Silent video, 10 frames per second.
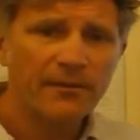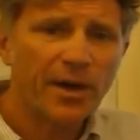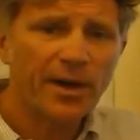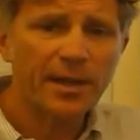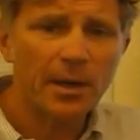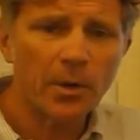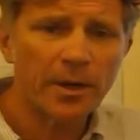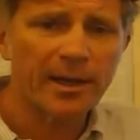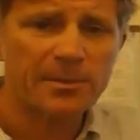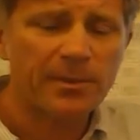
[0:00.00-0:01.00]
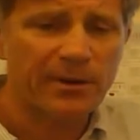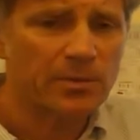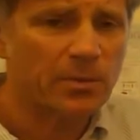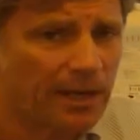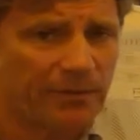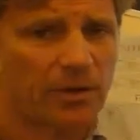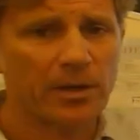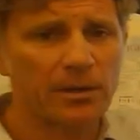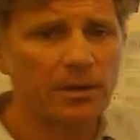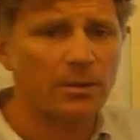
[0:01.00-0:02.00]
Find that work experience. Whatever you
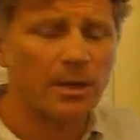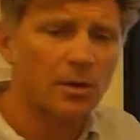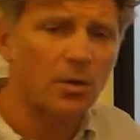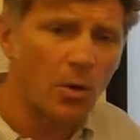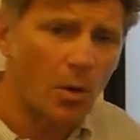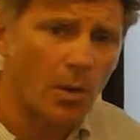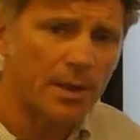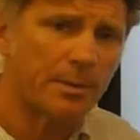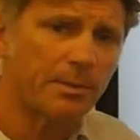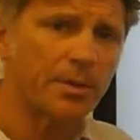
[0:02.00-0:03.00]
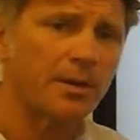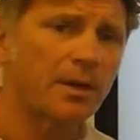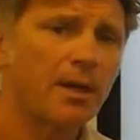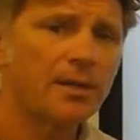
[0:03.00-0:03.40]
can do, it can always be put